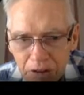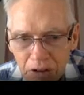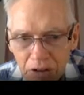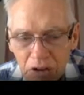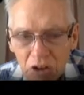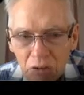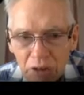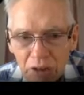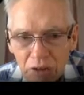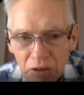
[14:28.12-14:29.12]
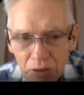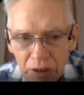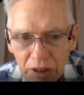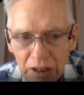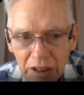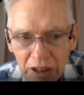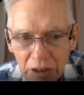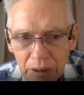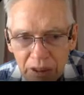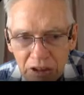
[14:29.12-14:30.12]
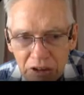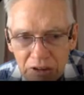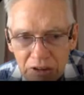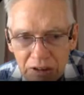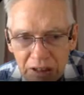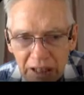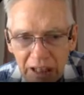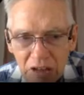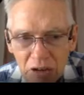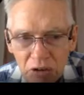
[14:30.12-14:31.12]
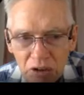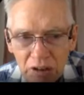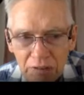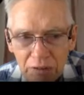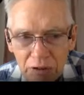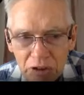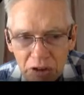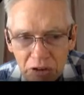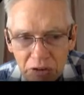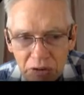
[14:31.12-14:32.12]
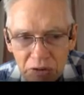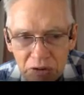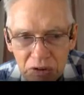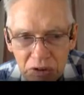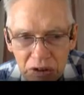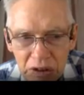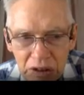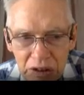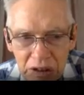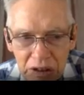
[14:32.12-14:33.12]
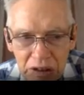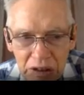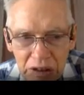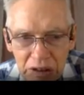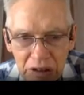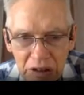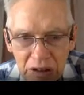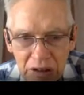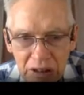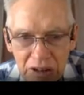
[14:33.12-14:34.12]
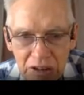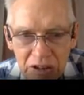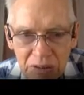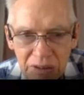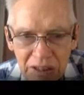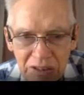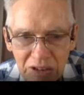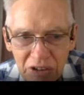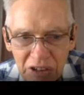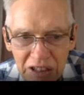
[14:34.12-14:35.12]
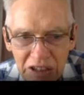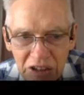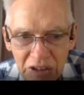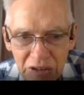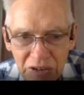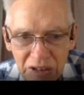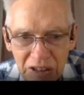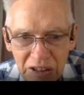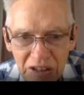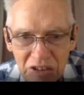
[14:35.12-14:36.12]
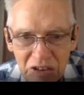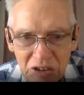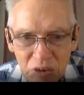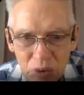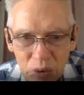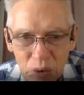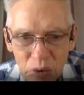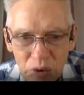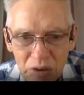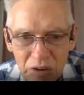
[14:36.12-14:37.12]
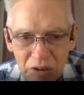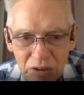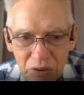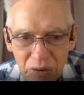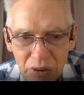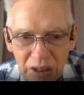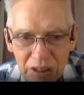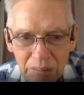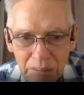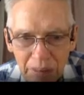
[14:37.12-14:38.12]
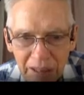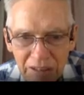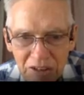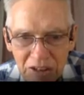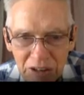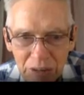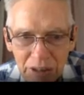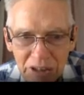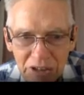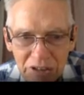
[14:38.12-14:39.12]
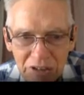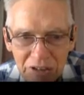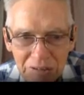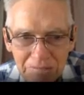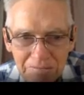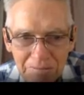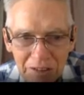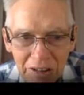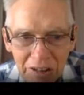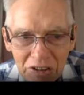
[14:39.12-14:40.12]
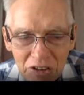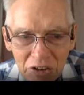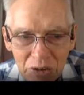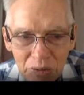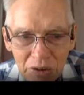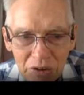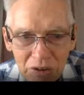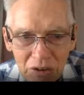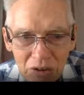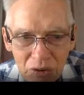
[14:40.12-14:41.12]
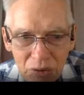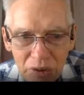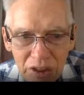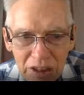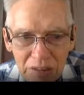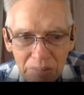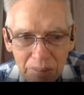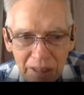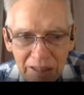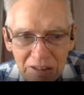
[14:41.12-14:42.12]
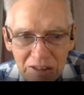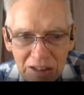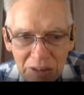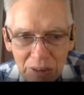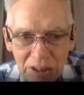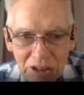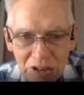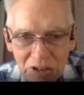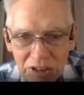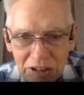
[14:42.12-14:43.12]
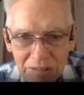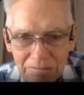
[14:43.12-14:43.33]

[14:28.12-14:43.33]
You're going to write 3 equations and you're looking for totals. Oh, actually, this one hasn't got any totals. This is all 3 balance equations. So you want 3 balance equations here.